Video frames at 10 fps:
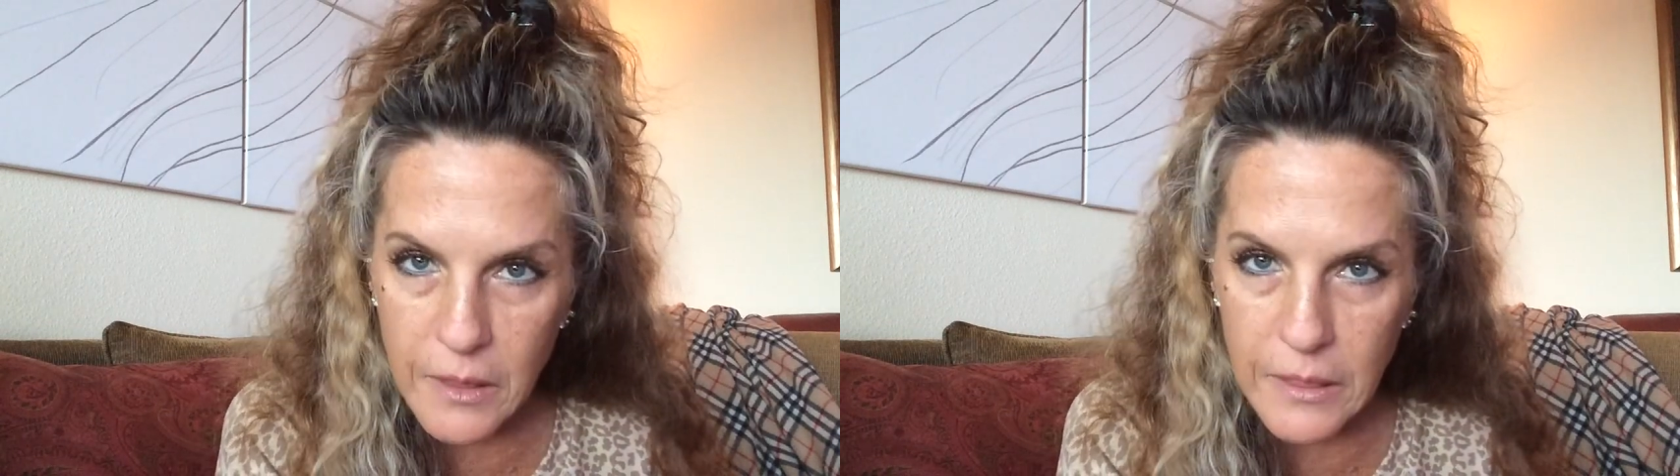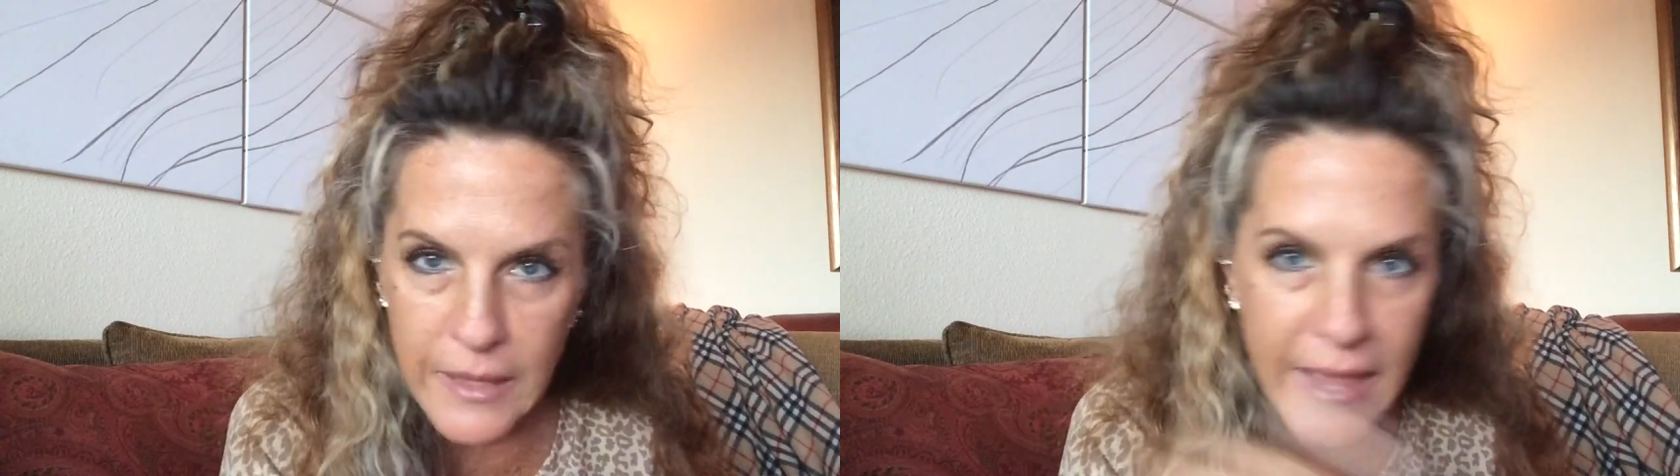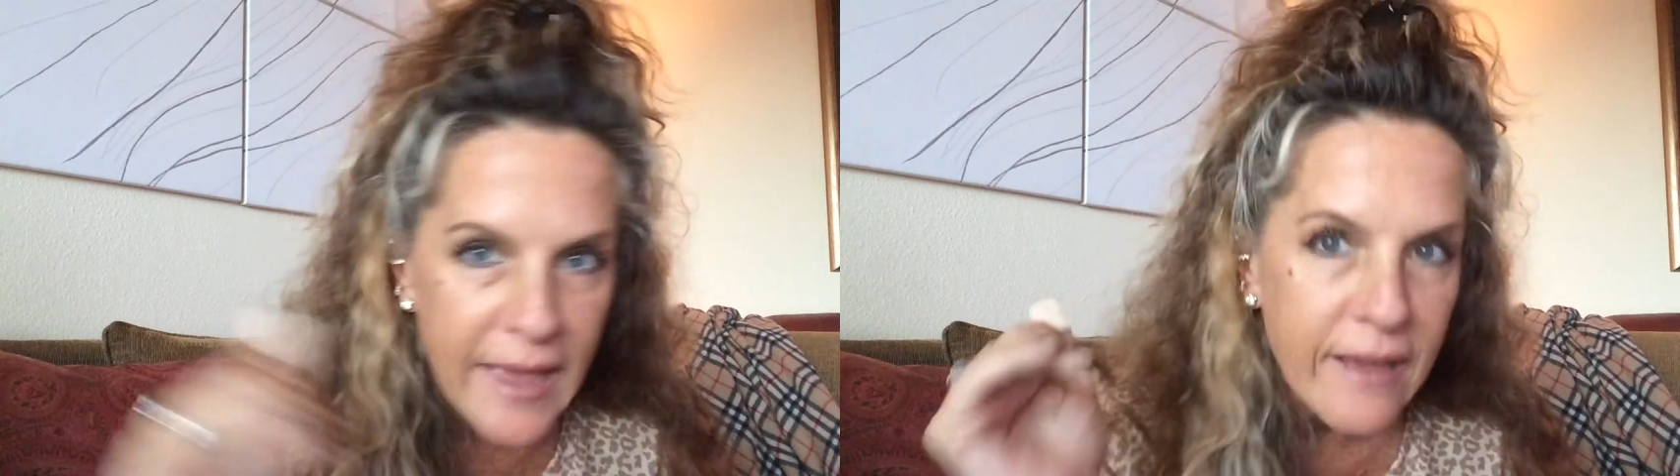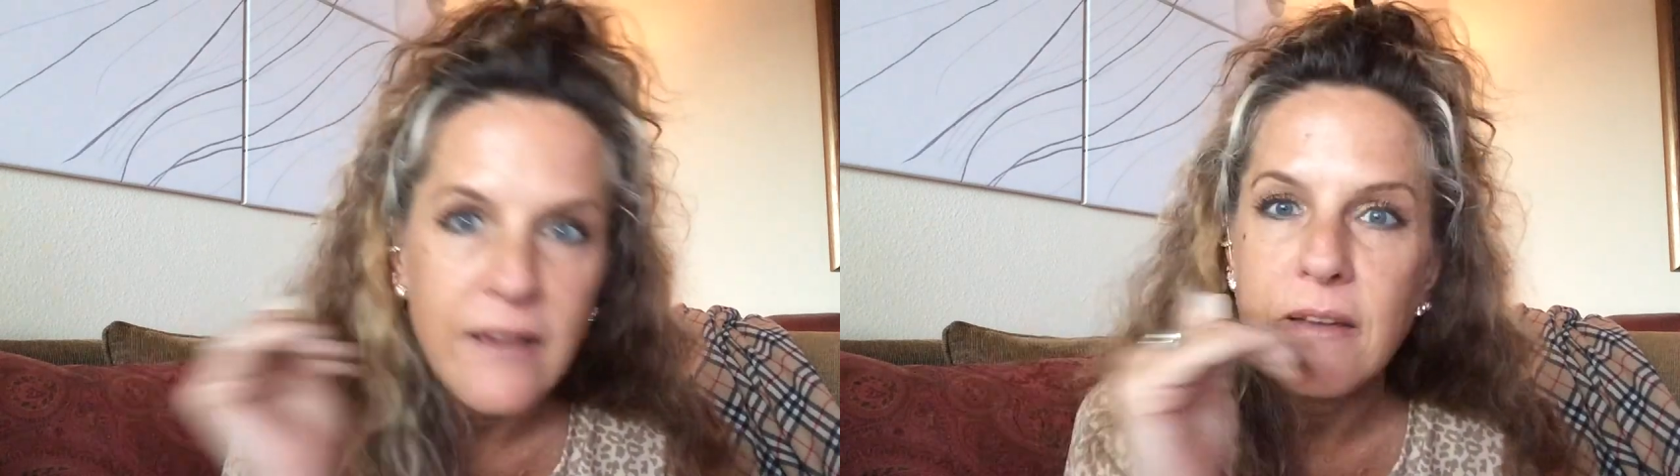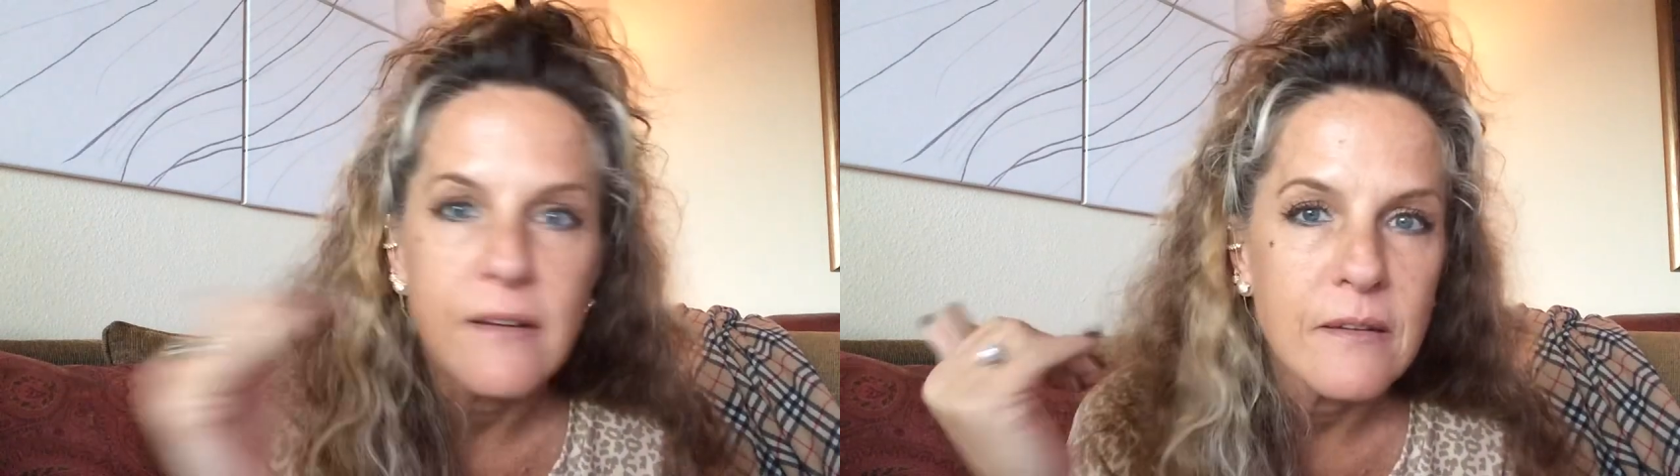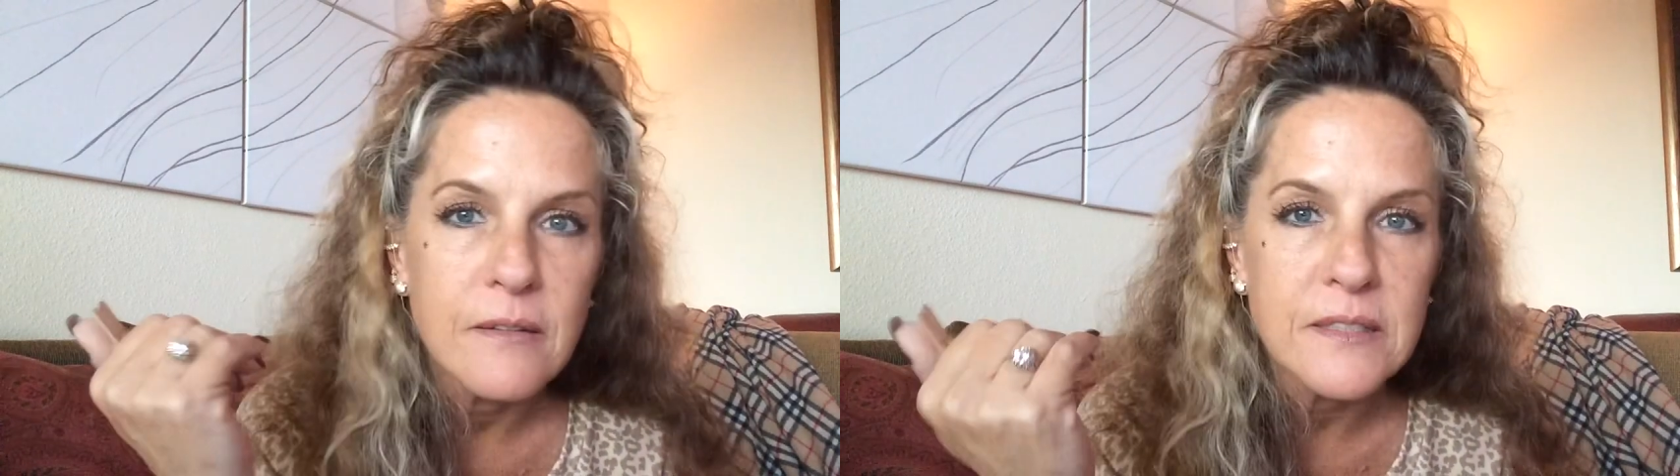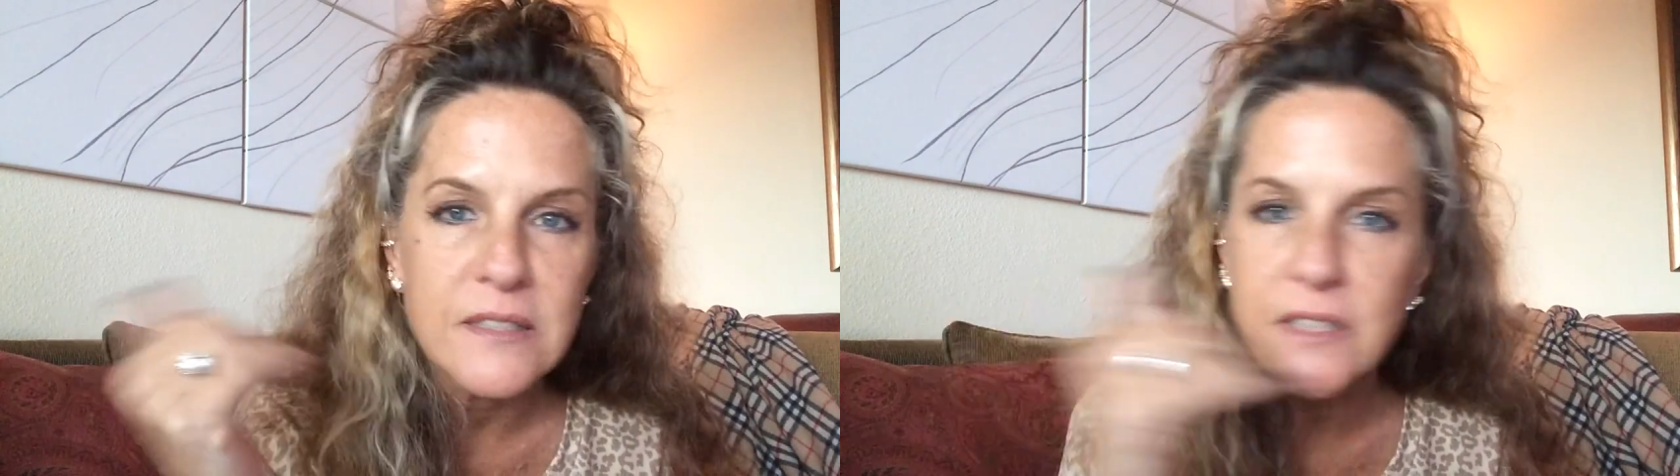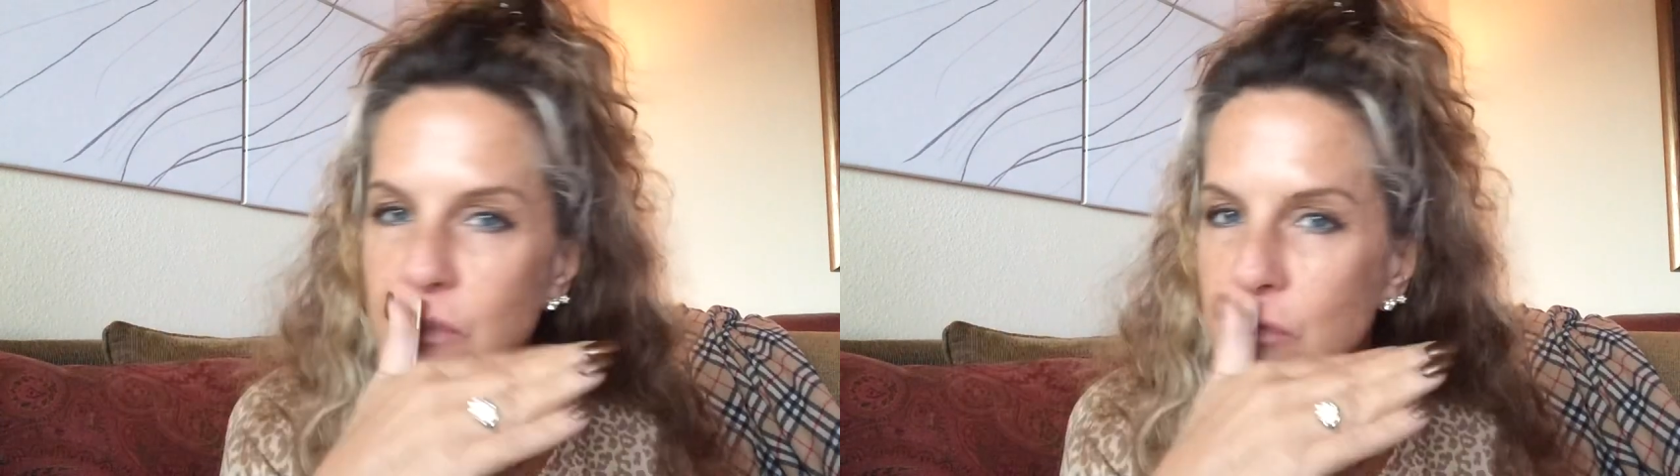lack,
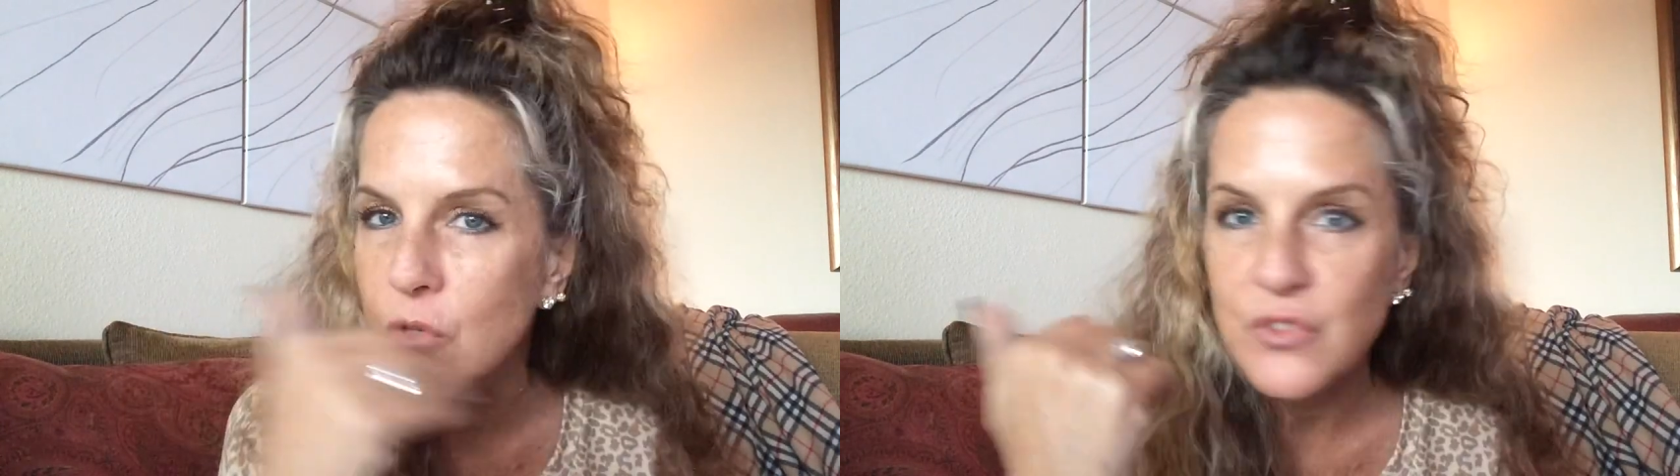zero,